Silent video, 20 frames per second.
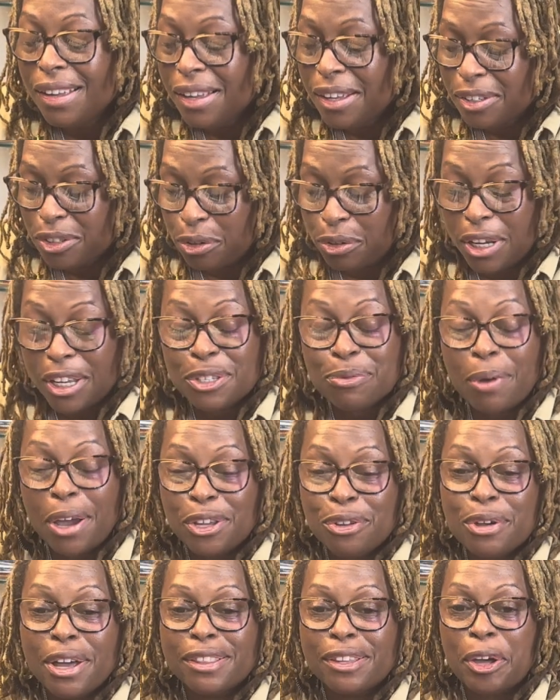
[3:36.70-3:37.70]
So that's why
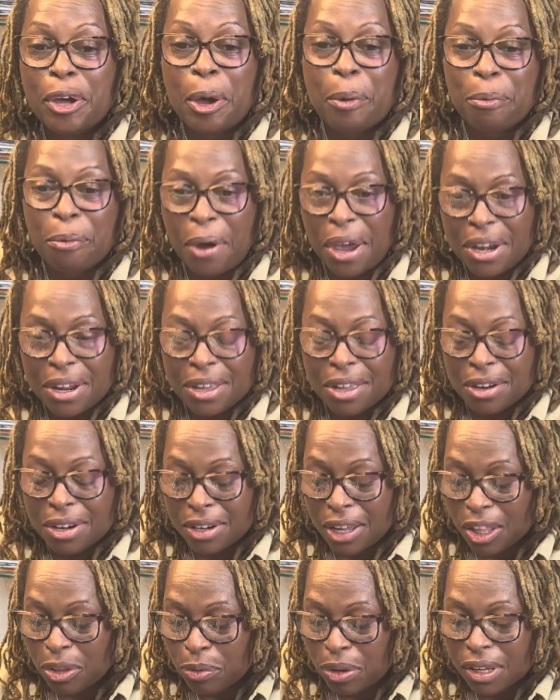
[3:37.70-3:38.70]
you have to upgrade and get
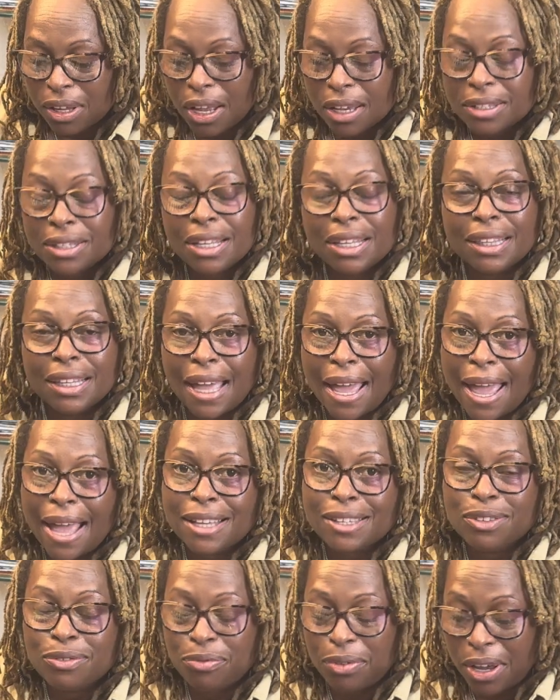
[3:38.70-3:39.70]
another one, because it
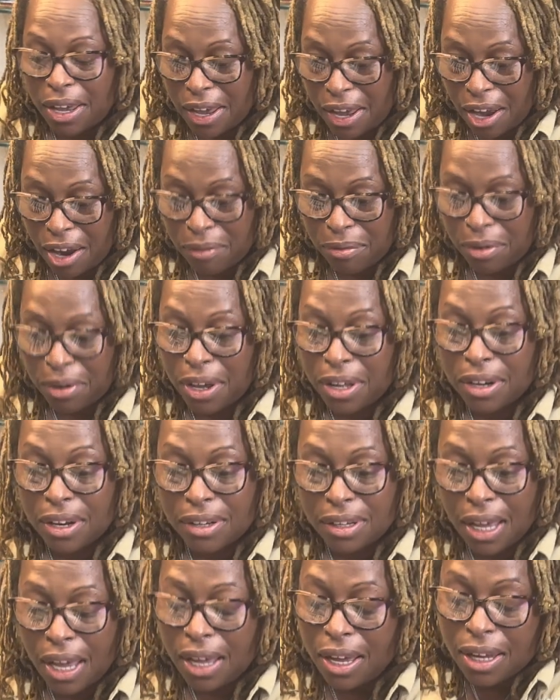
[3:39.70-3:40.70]
lasts forever in a
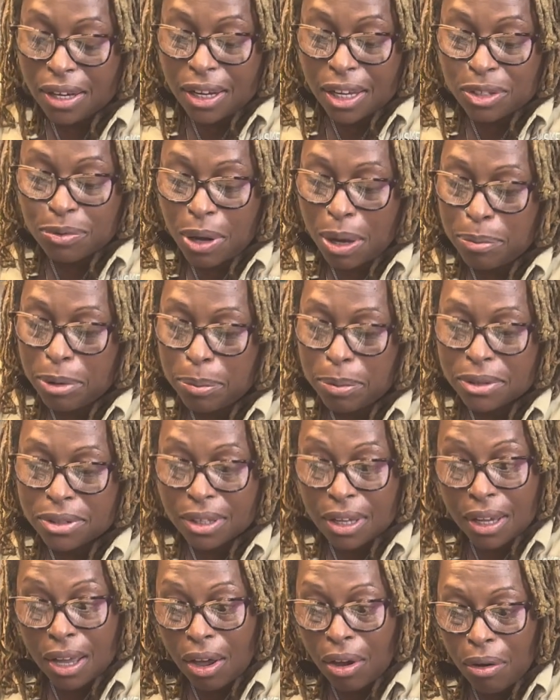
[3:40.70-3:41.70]
day. And that's why people
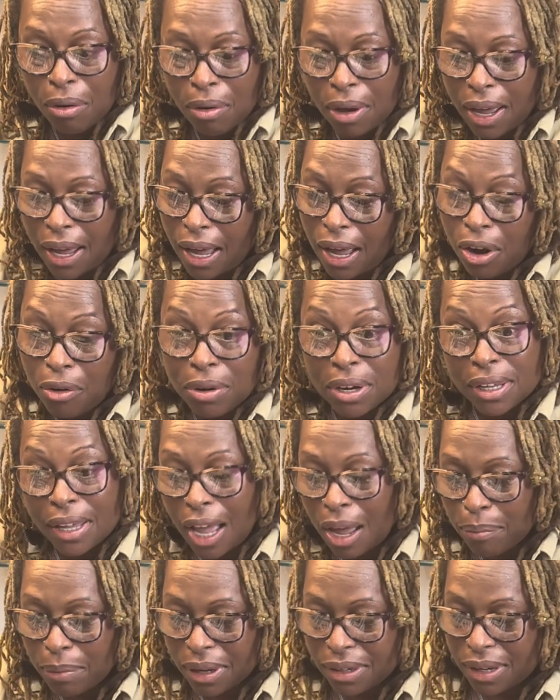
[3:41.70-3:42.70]
say, oh, I already
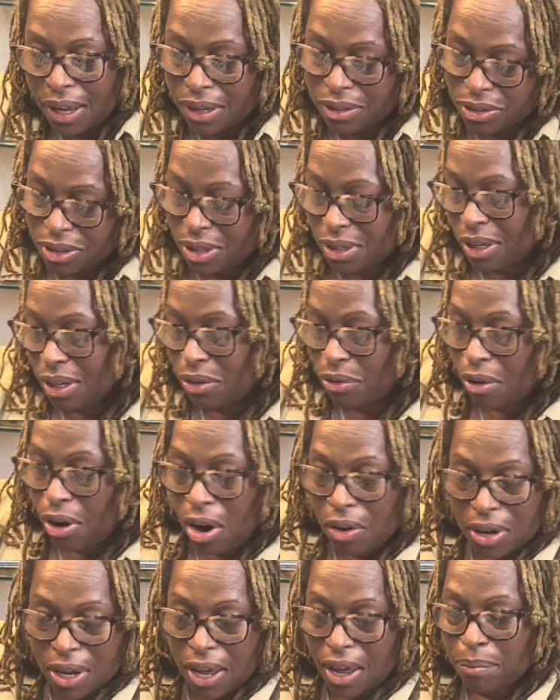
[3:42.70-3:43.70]
got my dashiki, or I
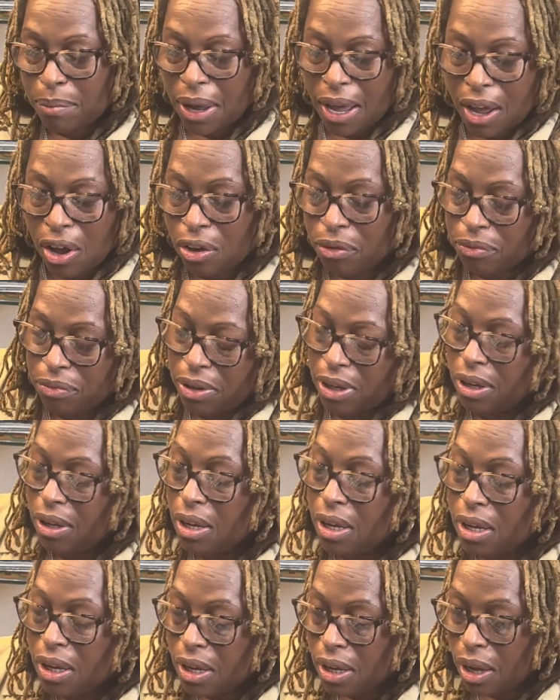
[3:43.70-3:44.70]
already have my outfit.
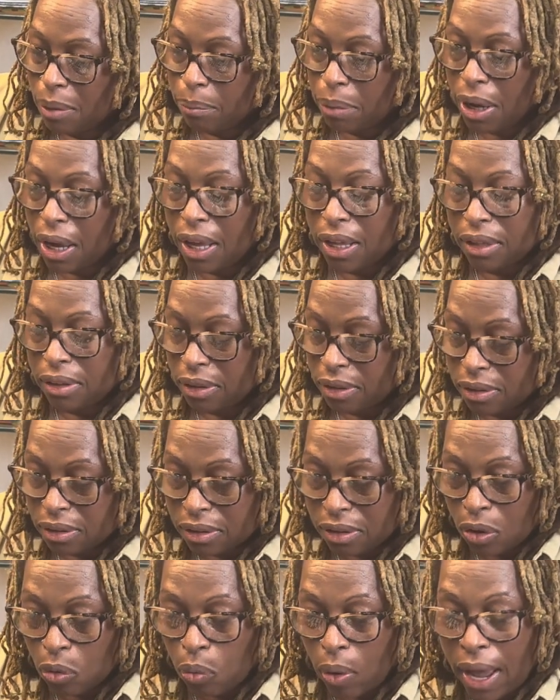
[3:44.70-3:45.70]
But
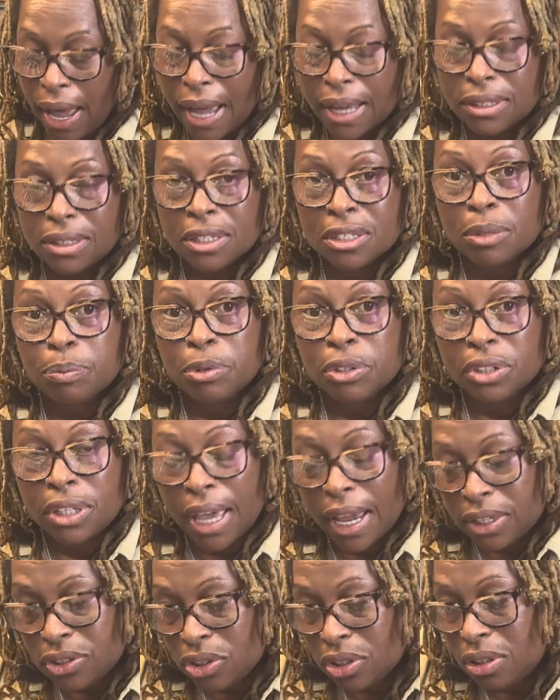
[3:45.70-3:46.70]
the wax is a
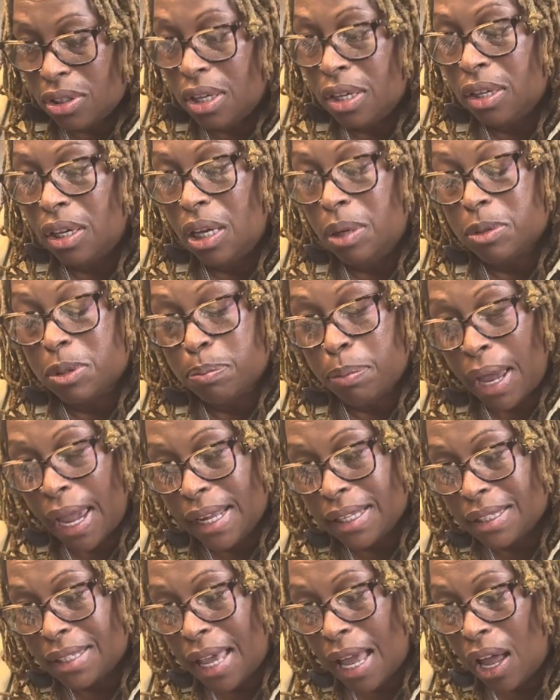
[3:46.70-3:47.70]
protection. It keeps
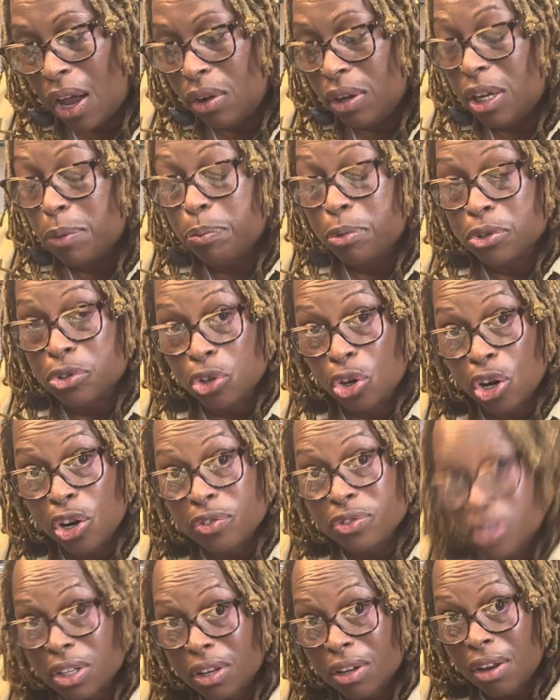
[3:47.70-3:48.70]
mites out. It preserves
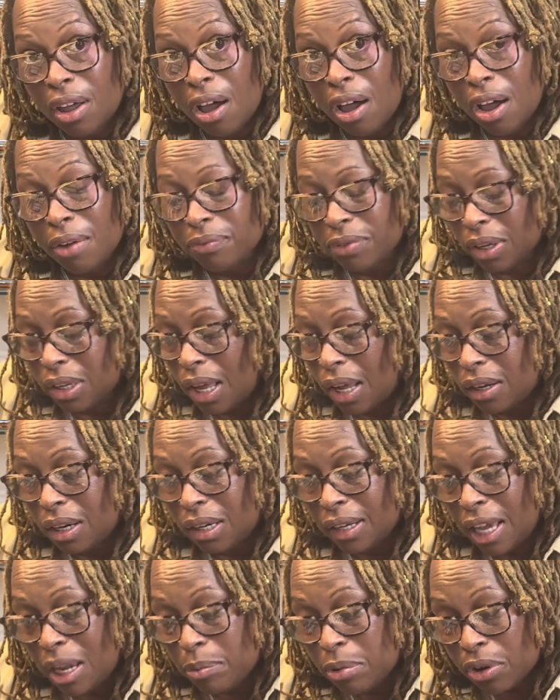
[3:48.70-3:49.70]
the cloth. A lot of
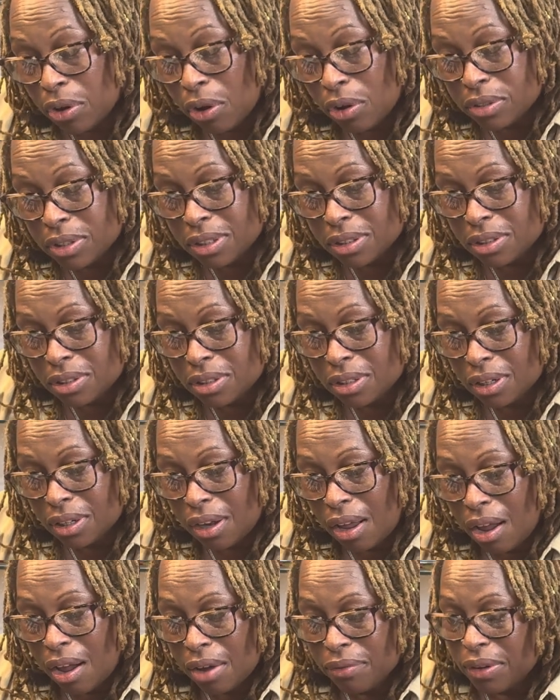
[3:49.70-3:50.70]
labor goes into the
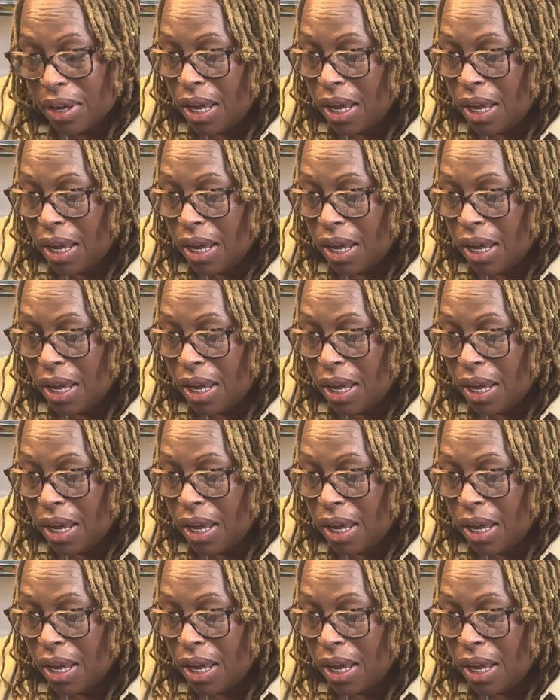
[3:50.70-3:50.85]
cloth.